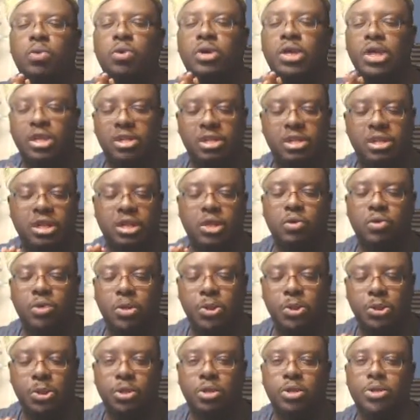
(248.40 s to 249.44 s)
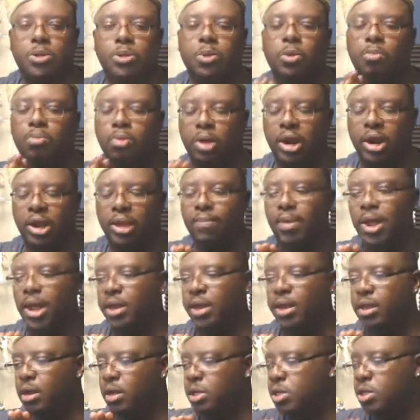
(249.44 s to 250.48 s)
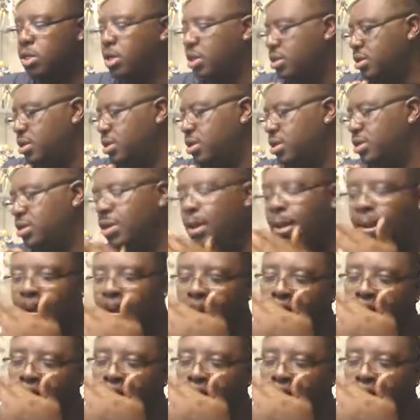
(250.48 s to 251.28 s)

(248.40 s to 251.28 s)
DC Universe, for bringing back Young Justice.